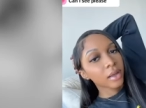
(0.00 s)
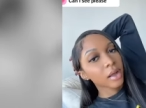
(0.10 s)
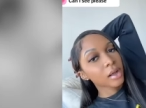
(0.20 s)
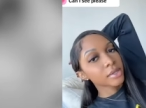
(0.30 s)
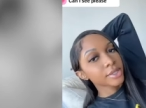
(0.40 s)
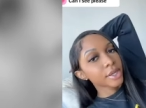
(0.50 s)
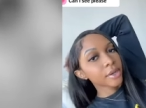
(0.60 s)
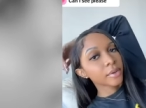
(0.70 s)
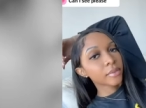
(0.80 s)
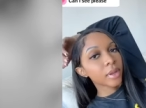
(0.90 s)

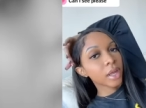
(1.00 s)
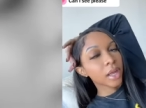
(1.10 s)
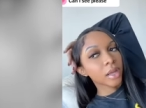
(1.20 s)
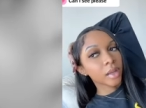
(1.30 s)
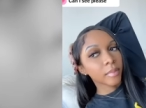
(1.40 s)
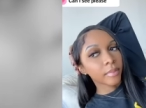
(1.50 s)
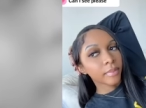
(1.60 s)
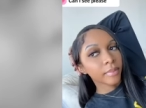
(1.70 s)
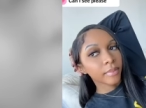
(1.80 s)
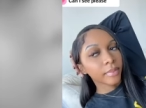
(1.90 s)
Also,
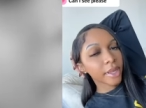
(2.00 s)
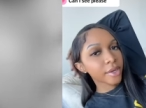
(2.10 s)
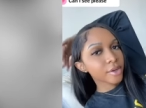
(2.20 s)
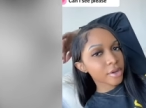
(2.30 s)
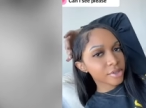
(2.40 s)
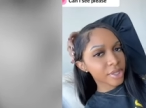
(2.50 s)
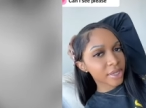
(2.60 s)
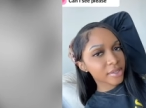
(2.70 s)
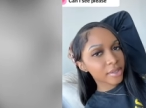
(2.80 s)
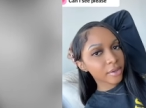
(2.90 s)
um, like, no
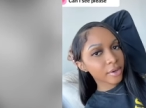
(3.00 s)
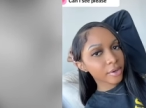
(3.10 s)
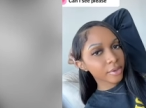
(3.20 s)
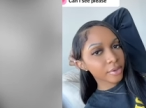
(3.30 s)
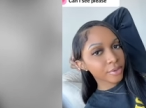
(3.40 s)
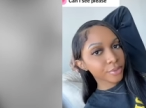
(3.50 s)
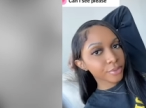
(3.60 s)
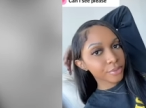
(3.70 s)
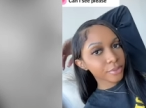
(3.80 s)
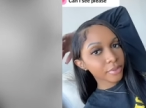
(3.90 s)
shade to the girl
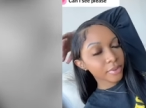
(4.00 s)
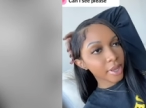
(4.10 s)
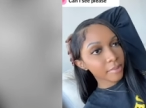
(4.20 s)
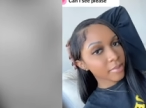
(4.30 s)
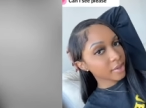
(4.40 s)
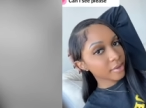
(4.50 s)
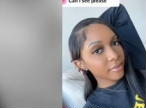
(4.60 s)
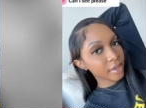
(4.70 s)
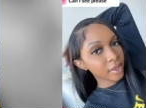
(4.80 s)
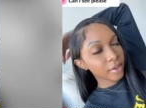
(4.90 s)
who, like, made the
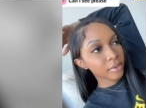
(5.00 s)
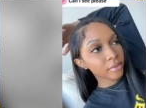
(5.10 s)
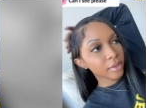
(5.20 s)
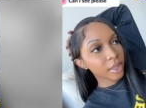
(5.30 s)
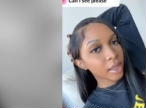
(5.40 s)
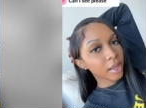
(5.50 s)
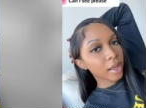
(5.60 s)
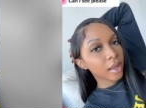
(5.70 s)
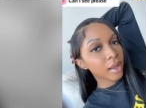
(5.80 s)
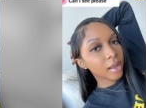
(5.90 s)
video.
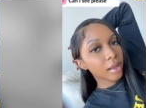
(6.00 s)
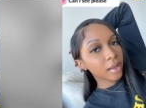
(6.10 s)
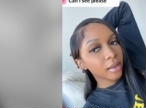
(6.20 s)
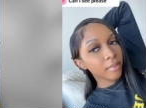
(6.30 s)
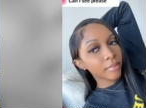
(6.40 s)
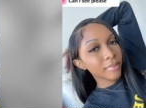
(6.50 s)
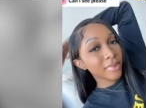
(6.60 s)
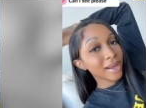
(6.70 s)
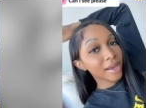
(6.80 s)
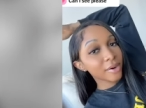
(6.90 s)

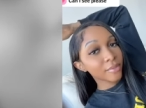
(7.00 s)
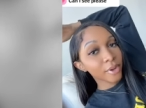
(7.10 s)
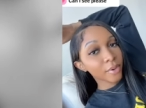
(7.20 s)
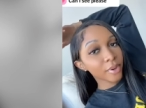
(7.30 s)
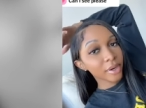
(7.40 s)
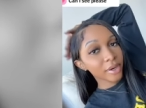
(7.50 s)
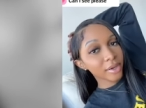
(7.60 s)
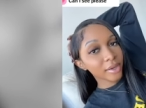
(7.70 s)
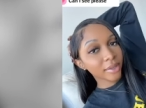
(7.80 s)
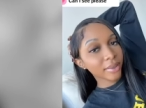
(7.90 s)
Um, I don't know
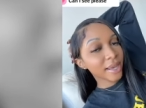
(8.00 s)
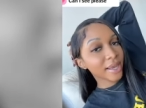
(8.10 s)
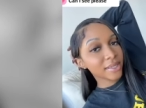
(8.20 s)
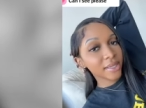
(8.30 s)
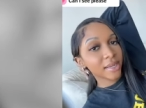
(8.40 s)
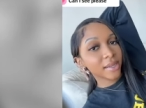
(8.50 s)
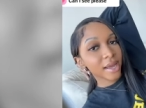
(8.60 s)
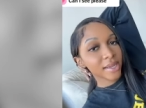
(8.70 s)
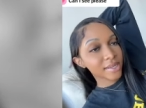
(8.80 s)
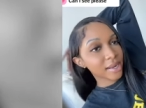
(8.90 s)
her. Like I said
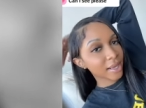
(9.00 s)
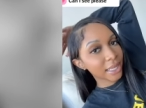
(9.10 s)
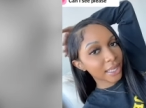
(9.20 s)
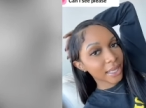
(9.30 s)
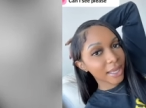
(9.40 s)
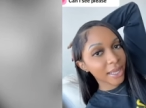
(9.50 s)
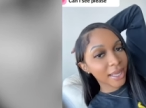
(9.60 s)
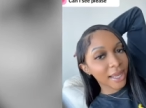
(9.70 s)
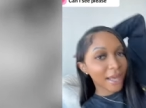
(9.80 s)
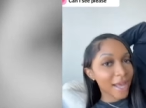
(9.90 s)
last night, like,
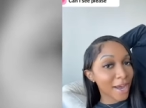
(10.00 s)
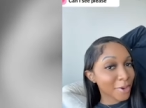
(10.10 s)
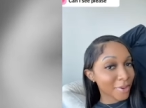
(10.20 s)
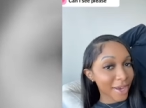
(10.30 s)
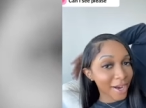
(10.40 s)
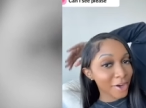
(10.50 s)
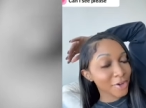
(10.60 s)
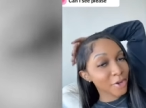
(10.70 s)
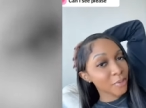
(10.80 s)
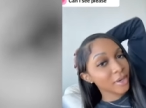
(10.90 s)
I don't care to
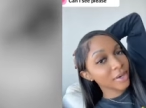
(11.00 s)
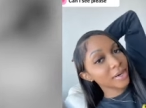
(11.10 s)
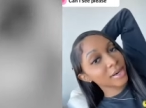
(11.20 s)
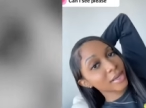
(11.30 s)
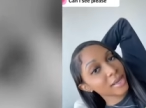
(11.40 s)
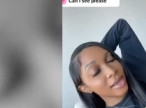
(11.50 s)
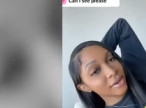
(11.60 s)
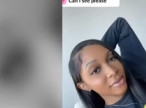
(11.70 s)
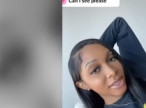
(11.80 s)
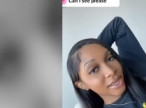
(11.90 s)
know her. I
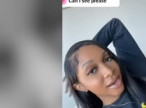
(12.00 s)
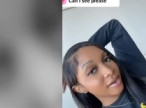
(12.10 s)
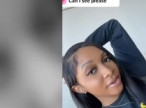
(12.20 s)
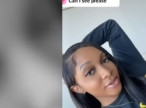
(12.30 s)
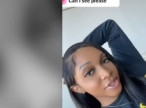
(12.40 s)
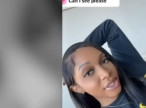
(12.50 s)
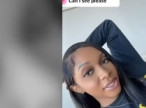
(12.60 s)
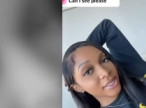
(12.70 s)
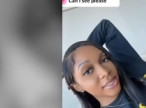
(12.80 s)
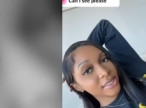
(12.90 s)
don't really care to know who she
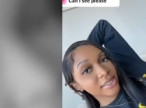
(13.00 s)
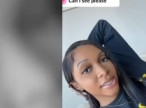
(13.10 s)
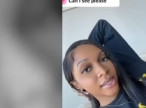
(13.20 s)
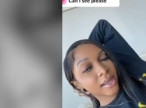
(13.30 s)
is.